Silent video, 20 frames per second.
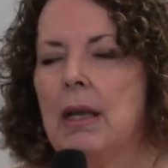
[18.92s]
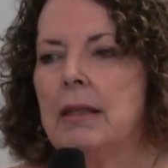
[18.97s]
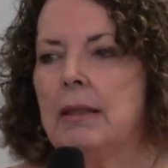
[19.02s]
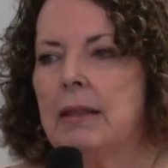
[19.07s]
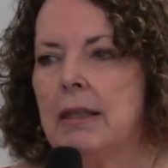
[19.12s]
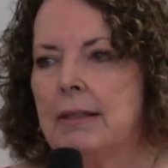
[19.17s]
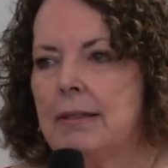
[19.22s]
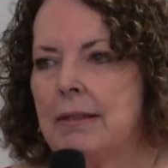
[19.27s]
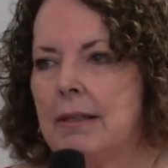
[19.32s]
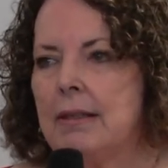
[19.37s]

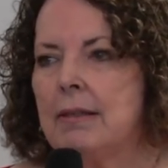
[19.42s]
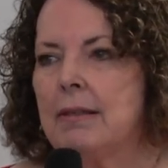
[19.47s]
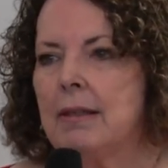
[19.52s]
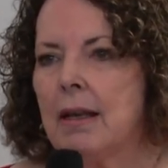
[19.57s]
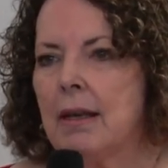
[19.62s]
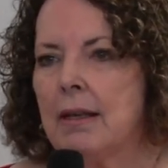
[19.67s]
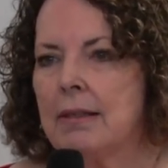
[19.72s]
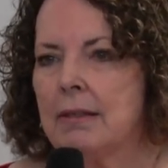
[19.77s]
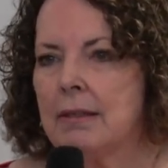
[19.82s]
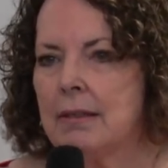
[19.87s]
This
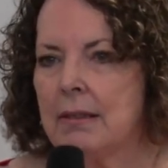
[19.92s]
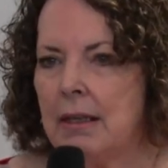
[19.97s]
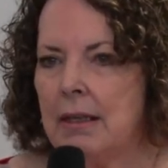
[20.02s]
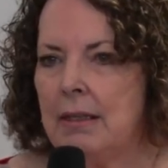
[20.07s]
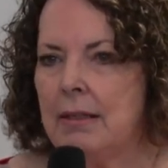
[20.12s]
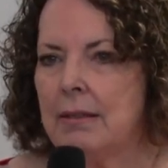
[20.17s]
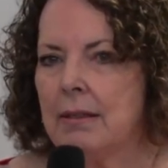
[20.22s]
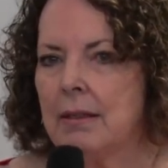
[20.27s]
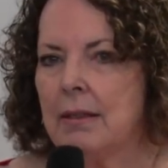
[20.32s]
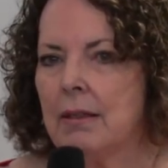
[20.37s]
is a
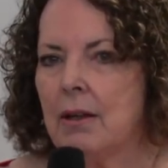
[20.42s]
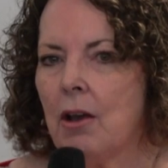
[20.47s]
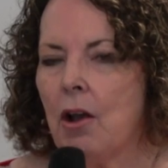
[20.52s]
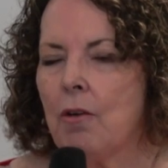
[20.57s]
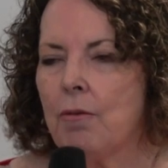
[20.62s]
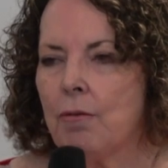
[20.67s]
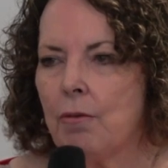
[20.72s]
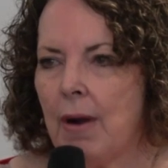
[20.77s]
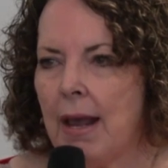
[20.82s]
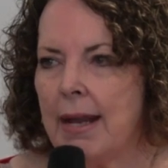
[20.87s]
season
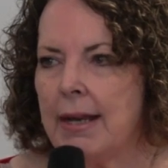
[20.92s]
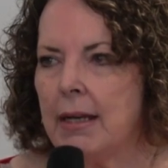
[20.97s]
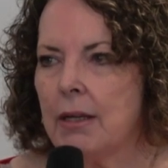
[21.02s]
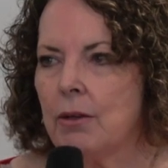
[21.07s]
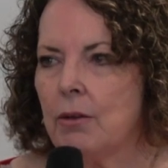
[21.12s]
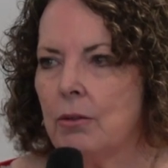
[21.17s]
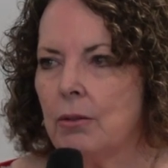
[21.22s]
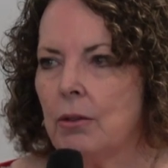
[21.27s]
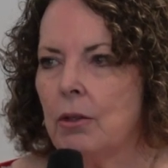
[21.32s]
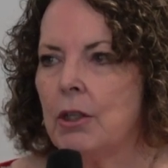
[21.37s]
of
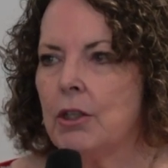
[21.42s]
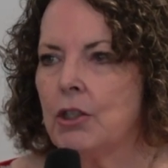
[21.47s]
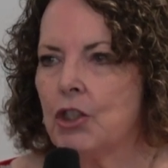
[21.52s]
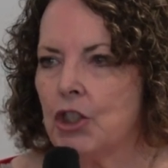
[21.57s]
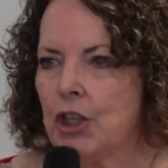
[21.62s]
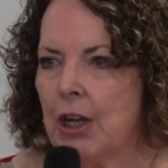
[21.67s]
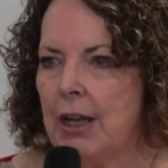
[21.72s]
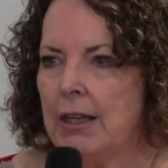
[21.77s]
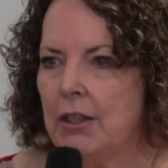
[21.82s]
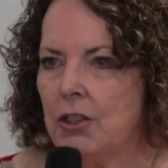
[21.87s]
radical
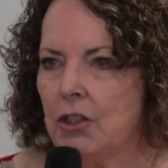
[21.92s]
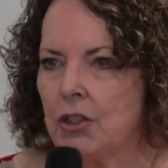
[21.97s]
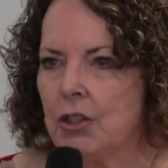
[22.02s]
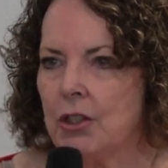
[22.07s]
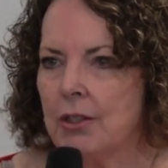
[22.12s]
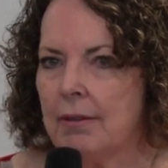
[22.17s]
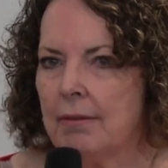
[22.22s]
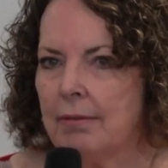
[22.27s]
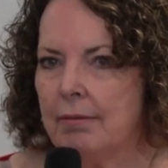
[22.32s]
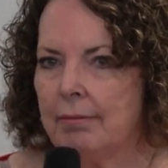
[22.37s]

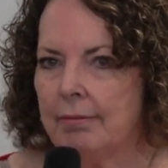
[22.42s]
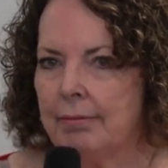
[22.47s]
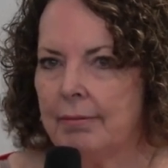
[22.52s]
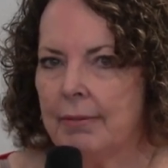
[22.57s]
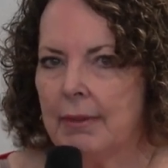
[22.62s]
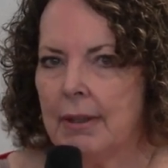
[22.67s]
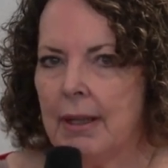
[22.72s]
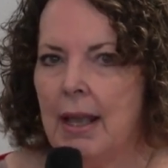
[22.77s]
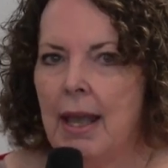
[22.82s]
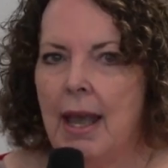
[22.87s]
change.
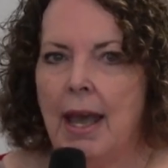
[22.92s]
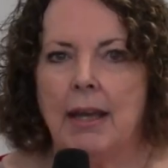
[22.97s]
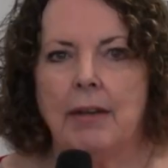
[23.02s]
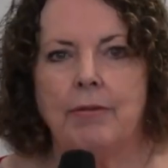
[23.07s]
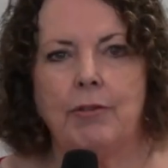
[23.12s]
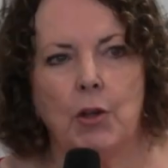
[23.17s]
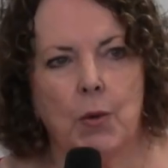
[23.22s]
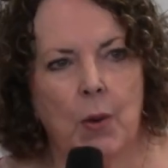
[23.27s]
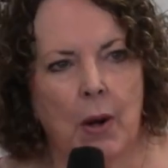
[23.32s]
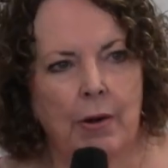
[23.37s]
And
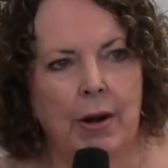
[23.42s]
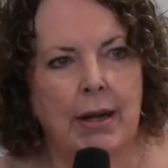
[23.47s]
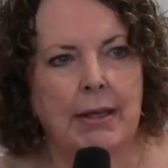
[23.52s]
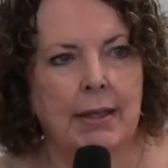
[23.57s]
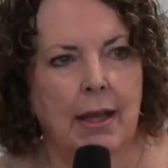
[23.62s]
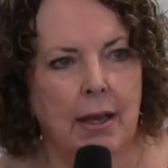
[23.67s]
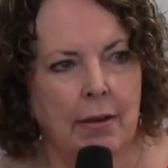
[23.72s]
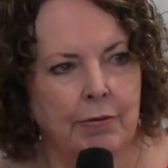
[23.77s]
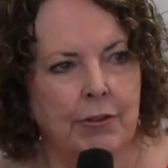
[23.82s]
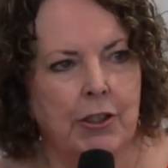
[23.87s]
if you are
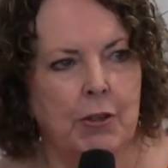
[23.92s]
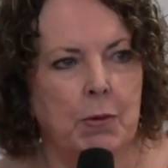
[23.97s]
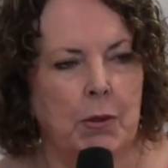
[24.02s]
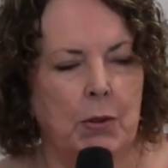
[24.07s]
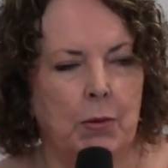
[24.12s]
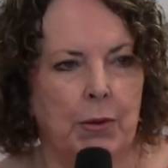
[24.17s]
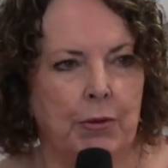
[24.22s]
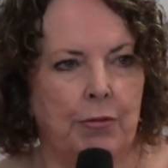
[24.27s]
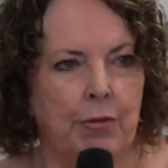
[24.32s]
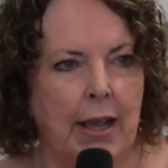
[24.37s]

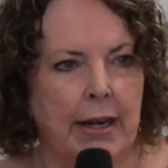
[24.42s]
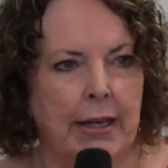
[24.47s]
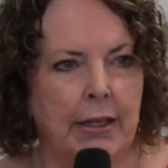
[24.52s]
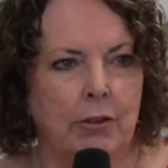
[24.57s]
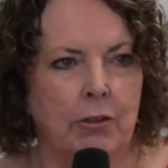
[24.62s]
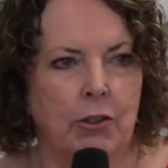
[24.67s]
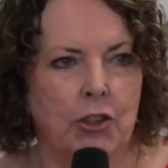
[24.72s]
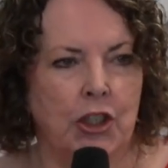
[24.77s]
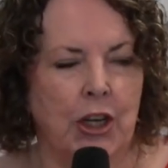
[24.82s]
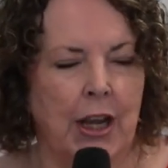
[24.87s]
uncomfortable with
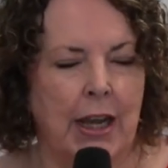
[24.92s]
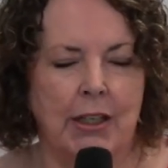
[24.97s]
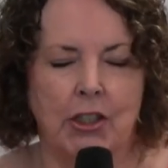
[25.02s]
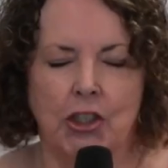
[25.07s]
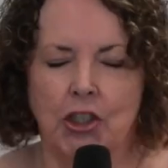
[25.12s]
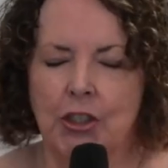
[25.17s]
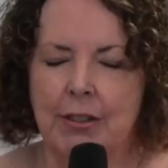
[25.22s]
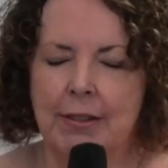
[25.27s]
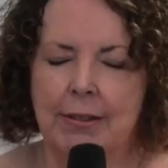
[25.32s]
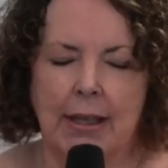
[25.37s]
radical
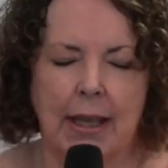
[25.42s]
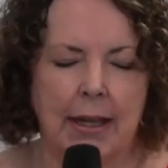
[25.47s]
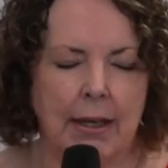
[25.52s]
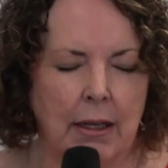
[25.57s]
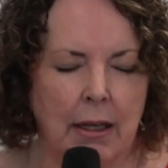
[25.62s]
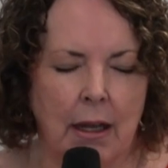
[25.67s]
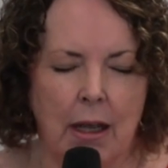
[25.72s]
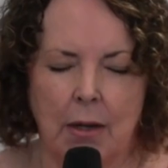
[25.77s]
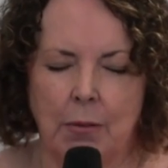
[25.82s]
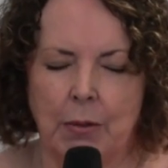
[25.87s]
change, just get
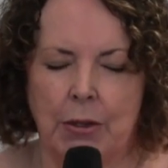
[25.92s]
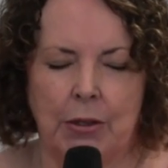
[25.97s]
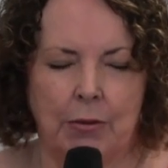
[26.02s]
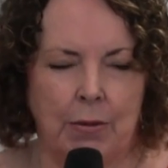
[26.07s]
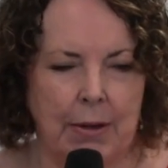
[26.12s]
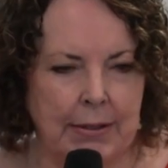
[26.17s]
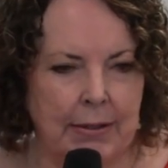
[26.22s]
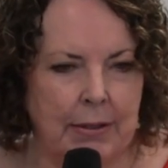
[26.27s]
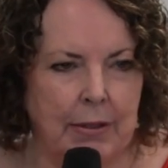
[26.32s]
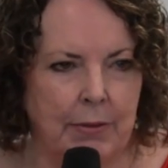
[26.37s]
in line with the
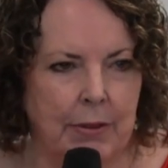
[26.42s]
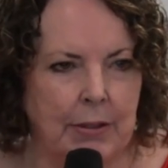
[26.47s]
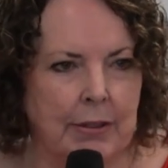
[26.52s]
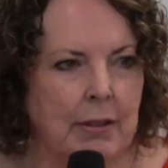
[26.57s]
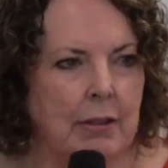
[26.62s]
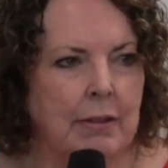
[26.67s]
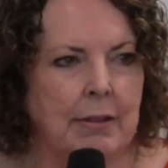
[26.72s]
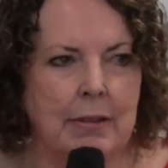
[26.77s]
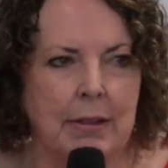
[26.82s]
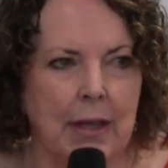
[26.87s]
rest of us,
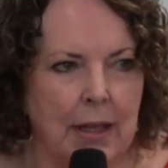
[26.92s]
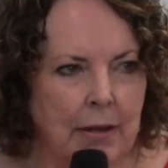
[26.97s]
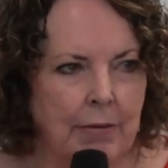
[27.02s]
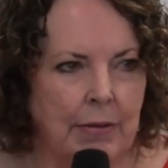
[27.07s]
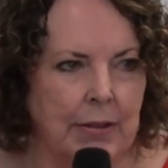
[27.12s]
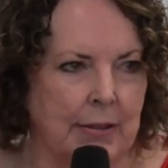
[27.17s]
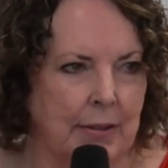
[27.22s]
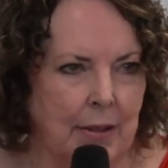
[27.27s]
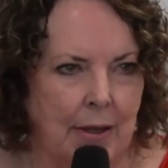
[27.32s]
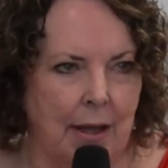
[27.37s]
because none of
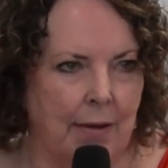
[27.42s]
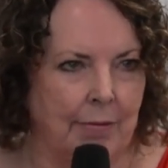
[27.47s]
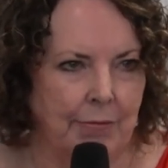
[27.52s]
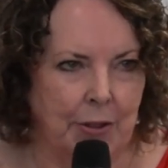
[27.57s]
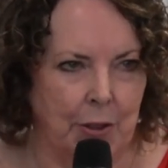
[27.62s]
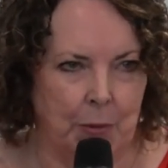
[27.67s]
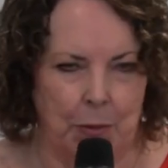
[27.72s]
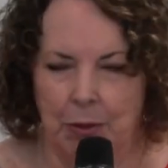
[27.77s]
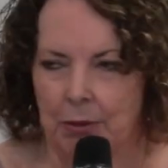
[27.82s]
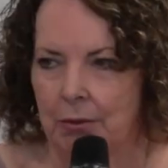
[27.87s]
us are
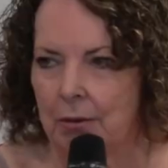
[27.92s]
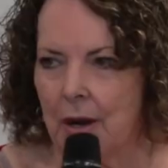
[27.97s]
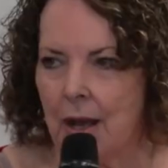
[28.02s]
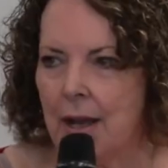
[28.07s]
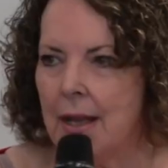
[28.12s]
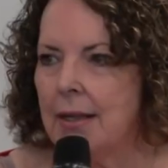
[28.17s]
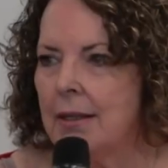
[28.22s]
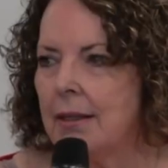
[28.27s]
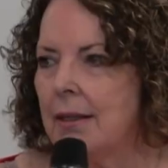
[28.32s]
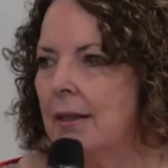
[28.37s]
comfortable,
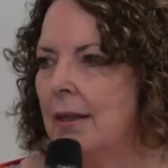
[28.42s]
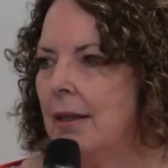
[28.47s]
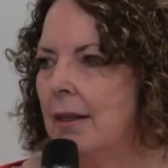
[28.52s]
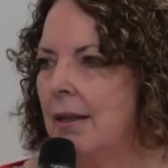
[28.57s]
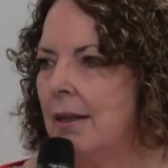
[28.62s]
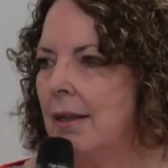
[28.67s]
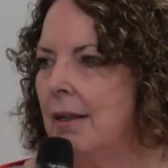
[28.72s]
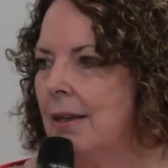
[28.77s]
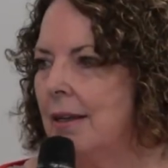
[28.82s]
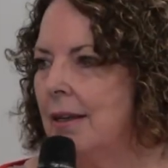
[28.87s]
right?
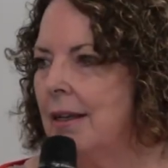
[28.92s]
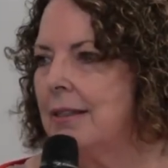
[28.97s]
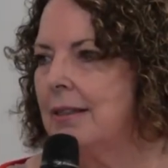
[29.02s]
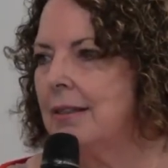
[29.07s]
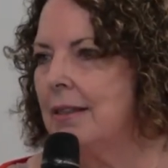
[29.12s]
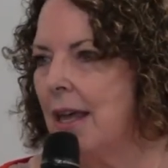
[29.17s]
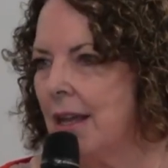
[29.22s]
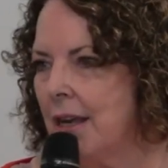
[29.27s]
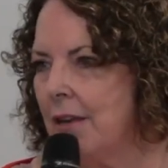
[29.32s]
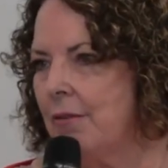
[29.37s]

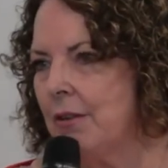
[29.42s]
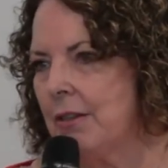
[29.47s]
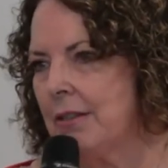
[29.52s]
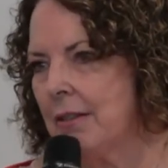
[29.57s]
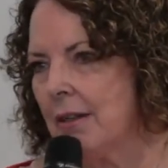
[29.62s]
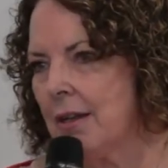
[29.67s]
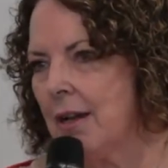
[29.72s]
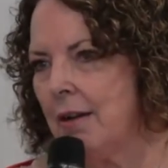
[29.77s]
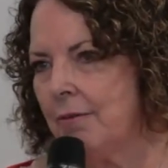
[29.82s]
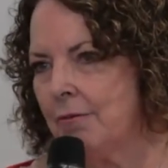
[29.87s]
None of us
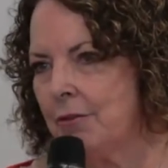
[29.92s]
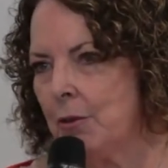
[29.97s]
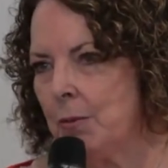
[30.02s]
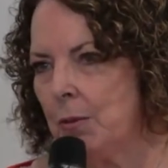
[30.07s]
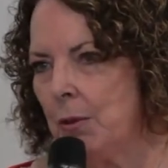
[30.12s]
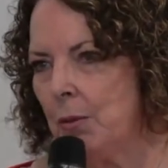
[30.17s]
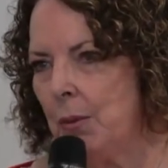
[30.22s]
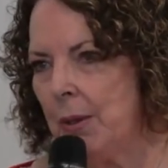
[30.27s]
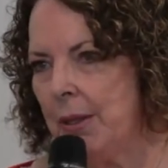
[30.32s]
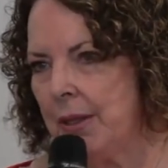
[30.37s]
are
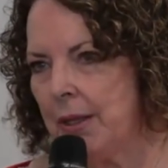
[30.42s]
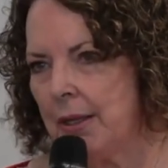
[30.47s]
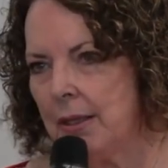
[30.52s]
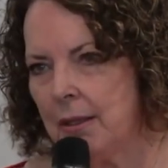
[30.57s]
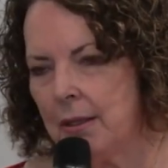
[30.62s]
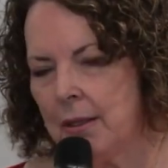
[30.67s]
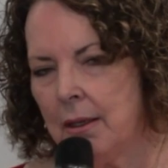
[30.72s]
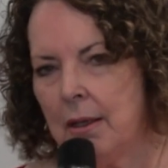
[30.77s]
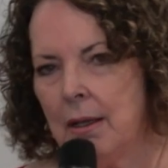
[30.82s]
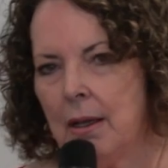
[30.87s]
comfortable with it,
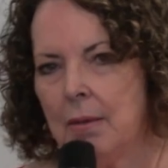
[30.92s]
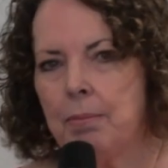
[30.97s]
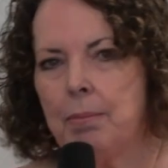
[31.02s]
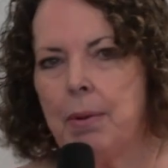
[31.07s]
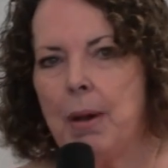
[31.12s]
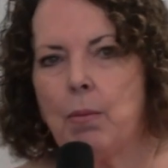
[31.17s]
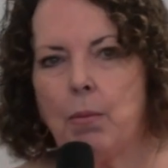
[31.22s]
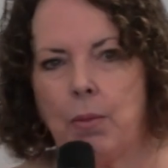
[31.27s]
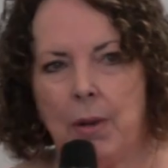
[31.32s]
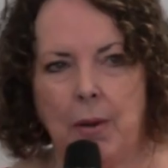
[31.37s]

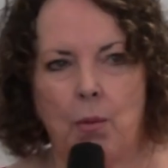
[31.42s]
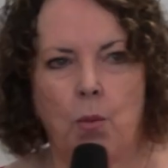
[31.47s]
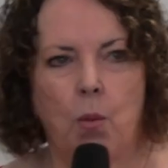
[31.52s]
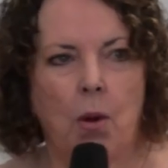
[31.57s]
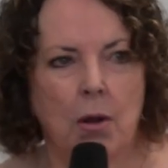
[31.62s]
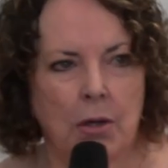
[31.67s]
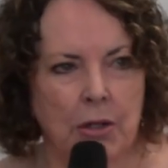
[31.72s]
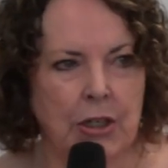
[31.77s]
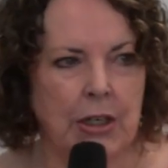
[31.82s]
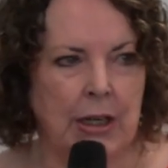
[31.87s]
but we
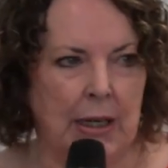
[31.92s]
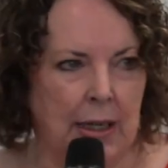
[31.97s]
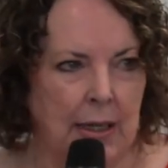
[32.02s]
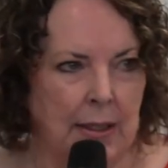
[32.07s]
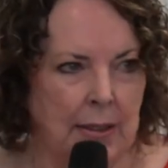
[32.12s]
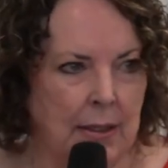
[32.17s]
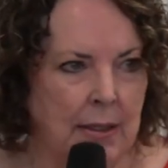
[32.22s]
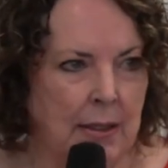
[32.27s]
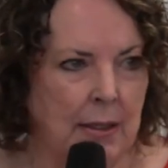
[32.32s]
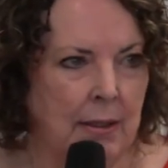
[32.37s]
want
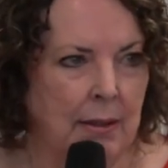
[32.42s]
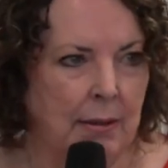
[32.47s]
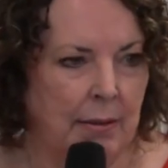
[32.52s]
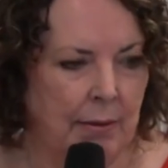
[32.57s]
it.